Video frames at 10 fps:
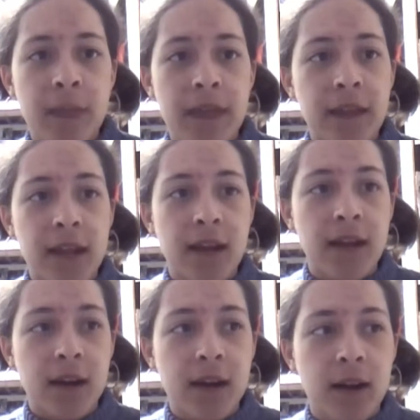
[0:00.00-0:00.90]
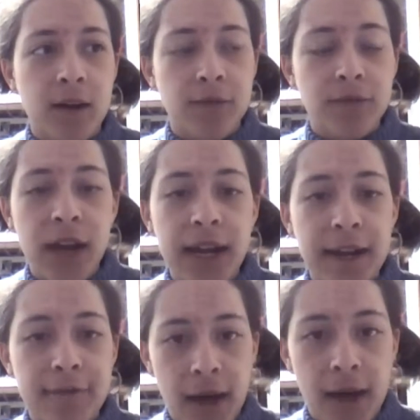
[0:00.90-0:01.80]
and then on
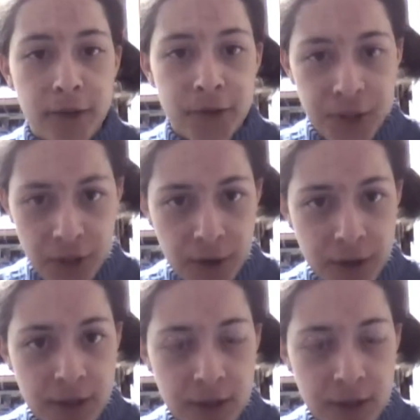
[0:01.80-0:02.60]
Friday, finals start.